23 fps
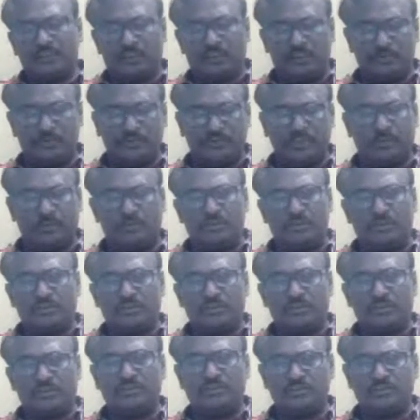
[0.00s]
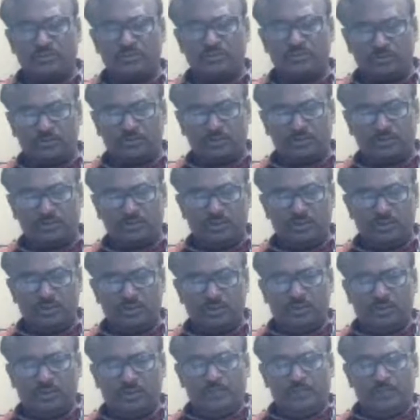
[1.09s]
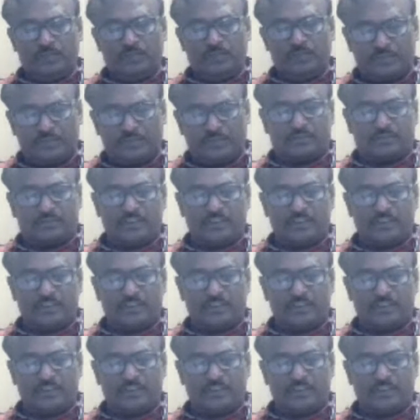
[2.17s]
if the session judge feels